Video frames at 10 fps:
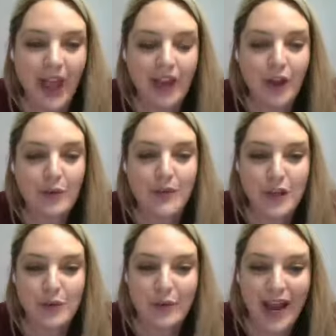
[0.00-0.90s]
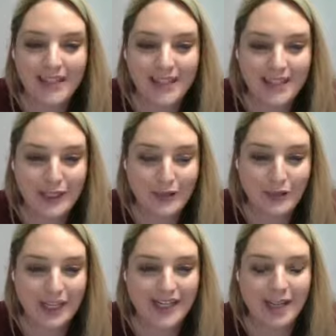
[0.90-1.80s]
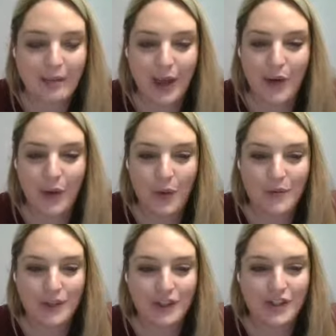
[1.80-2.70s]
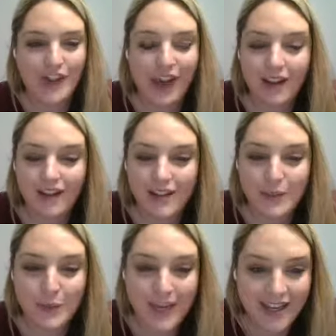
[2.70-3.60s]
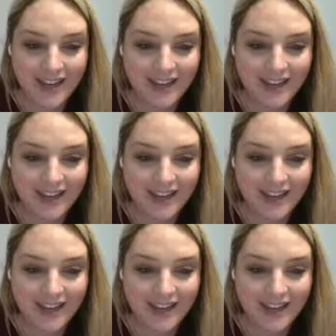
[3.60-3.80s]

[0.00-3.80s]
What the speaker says: I hope that you practice this reading tip at home with your child this week